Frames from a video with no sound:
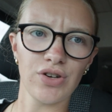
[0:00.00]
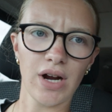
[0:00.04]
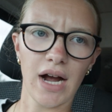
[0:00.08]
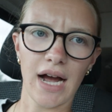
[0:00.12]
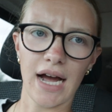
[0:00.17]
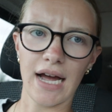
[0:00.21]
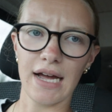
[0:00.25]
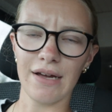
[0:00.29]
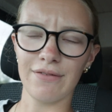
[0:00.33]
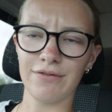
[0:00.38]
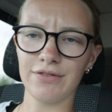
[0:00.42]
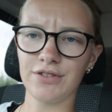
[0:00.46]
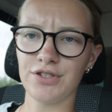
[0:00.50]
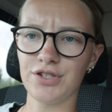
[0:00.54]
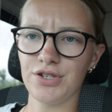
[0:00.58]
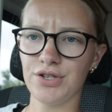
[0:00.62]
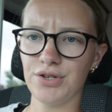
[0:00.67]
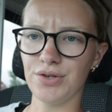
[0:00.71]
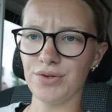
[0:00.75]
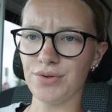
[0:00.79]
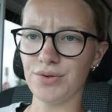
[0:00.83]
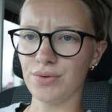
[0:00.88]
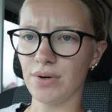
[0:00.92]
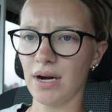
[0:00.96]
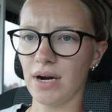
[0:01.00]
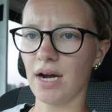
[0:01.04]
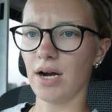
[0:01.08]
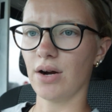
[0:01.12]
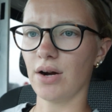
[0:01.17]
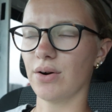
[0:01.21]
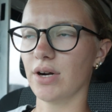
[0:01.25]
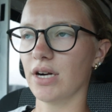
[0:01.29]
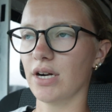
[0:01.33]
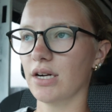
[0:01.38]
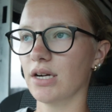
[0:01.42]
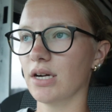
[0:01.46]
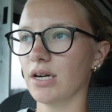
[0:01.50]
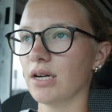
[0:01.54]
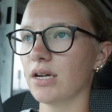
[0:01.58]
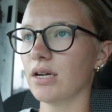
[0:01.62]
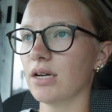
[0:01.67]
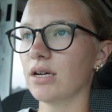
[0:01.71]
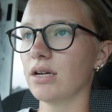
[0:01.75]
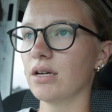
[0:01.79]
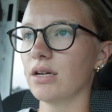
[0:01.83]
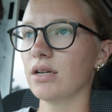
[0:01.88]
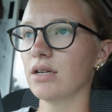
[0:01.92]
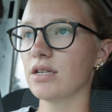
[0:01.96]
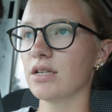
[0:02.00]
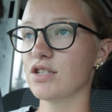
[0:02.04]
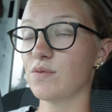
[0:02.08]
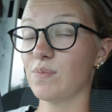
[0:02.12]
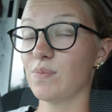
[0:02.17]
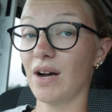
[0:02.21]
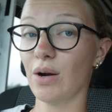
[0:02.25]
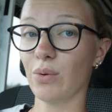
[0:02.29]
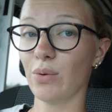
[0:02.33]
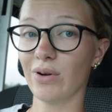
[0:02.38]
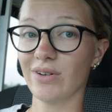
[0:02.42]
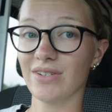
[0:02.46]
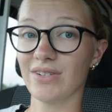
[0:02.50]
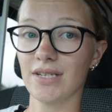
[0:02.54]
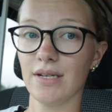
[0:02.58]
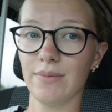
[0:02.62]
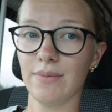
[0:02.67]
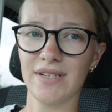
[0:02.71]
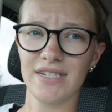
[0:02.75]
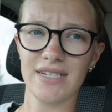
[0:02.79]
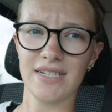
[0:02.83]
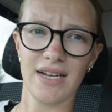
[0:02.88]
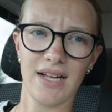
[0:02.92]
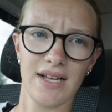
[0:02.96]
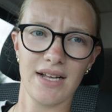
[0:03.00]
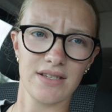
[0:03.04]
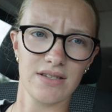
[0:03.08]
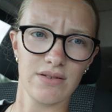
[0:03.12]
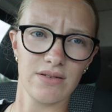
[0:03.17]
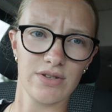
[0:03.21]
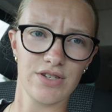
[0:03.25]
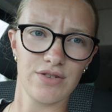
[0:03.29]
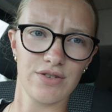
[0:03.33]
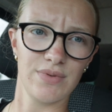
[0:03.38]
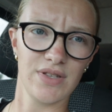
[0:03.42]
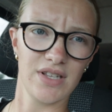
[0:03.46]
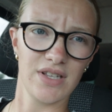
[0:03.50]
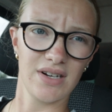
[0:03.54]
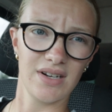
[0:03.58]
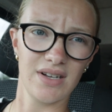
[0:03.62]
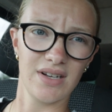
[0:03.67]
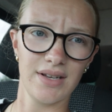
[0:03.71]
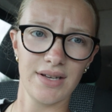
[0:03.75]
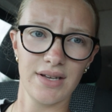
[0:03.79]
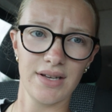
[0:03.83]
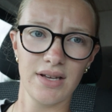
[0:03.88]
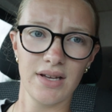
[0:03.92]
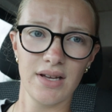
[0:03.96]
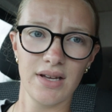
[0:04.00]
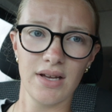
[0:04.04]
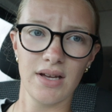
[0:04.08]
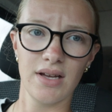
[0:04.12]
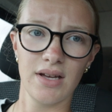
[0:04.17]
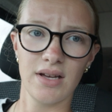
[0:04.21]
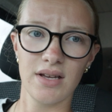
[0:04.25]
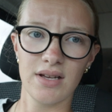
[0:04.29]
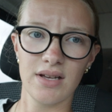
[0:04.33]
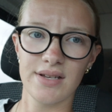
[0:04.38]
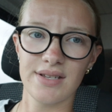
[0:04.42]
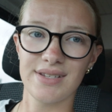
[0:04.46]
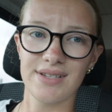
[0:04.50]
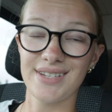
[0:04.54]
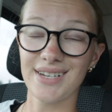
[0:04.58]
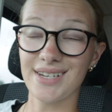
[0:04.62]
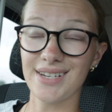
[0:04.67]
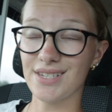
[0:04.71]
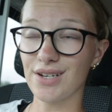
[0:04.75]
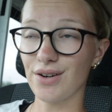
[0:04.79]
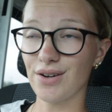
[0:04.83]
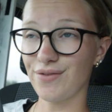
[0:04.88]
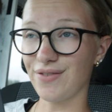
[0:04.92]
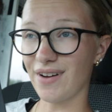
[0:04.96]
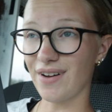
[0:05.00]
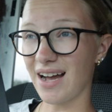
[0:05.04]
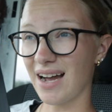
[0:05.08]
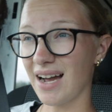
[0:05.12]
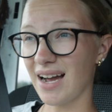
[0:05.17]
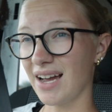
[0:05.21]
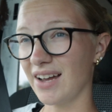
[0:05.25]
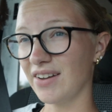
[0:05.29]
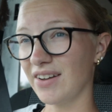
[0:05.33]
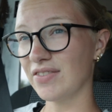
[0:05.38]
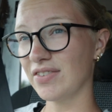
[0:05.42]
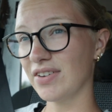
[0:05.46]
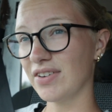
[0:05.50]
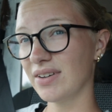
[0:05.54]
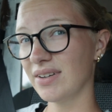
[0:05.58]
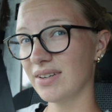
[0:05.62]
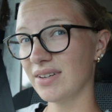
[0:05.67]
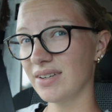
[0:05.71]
drive to our spot where we're sleeping tonight, so we should be there at 6:05.